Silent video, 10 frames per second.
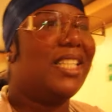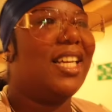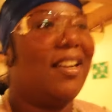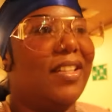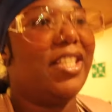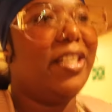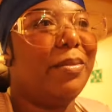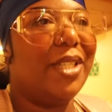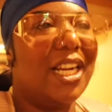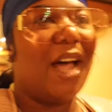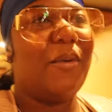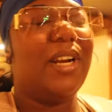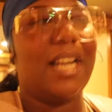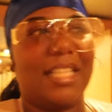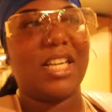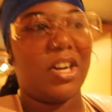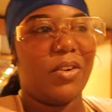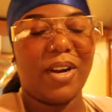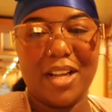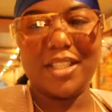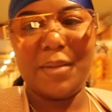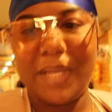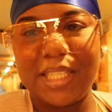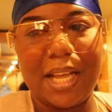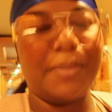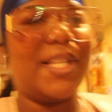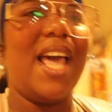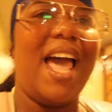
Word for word: to get off the ship, but y'all, we done got turned around so many times.